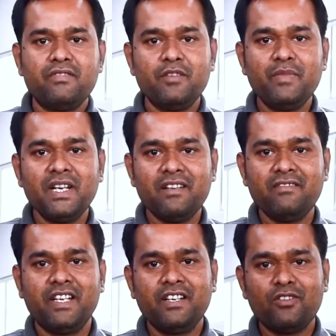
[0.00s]
We
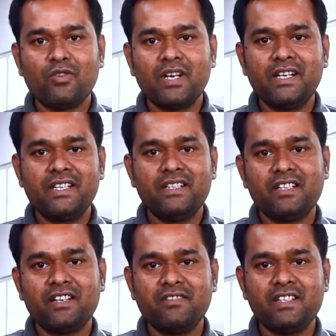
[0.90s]
believe in quality,
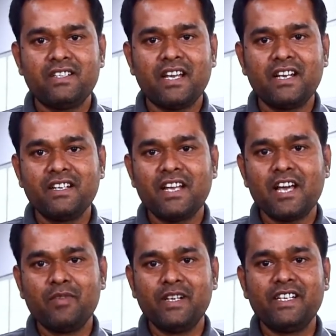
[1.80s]
service and
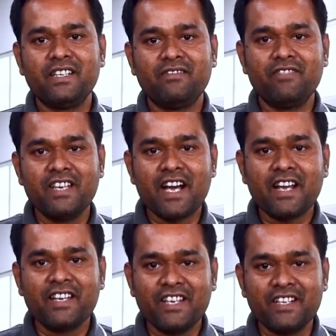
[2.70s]
reliability. We
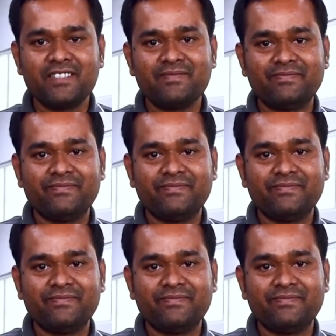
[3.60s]
are here